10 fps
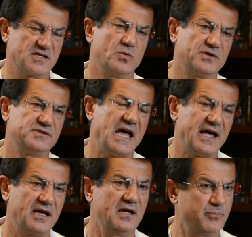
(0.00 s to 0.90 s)
our
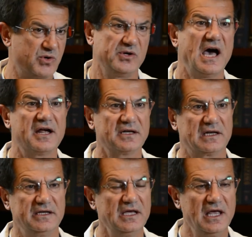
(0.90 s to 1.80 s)
data
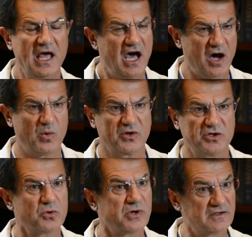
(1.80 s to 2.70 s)
periodically. Our
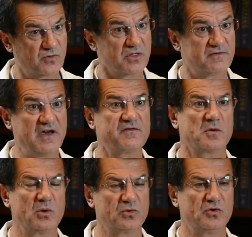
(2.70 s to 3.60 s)
cure rate for the
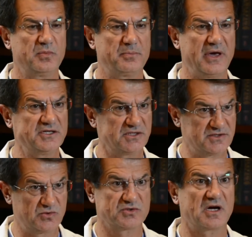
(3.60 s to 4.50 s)
favorable group of patients,
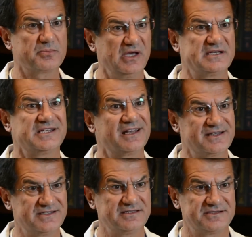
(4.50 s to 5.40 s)
those are PSA
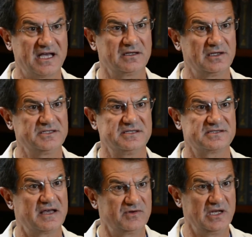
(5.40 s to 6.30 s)
less than 10, Gleason
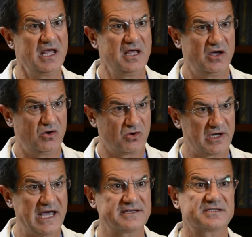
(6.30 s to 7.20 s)
7 or
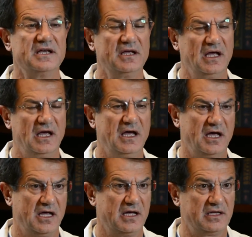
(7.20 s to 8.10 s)
less,
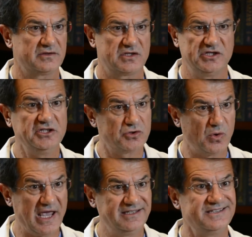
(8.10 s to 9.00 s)
uh,
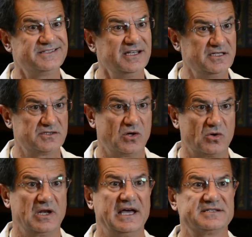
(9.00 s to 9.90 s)
T2A disease or
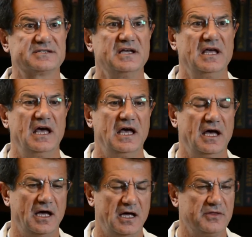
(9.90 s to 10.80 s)
less.
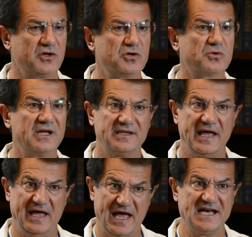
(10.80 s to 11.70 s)
Uh, the cure rate
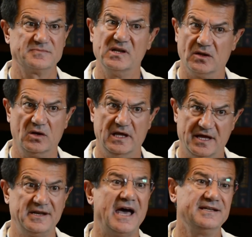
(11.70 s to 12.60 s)
has been
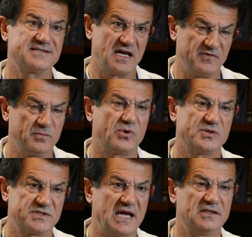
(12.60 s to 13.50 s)

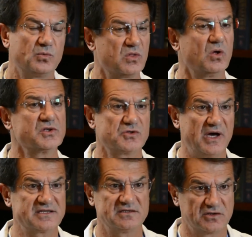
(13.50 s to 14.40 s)
97% uh, with also
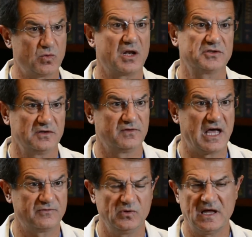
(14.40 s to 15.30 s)
excellent quality of
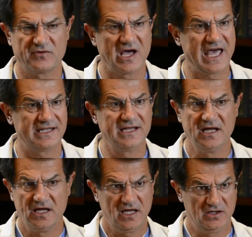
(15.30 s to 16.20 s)
life. We never had
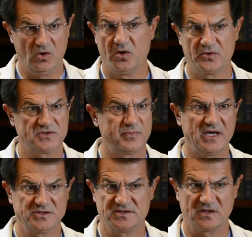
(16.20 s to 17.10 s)
in all those
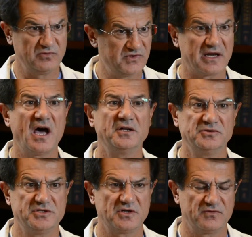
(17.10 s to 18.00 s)
patients, and we've done
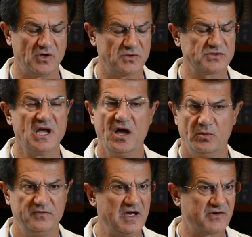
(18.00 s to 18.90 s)
hundreds of those,
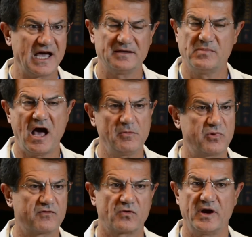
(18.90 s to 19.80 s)
we've never had bowel
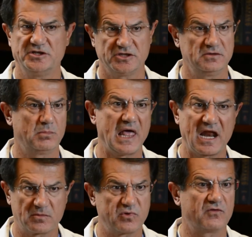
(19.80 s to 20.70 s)
perforation,
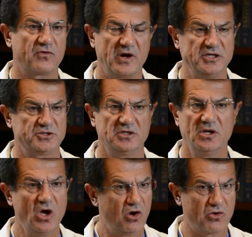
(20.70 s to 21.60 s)
bladder perforation,
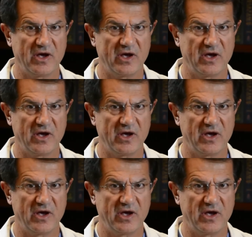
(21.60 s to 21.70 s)
or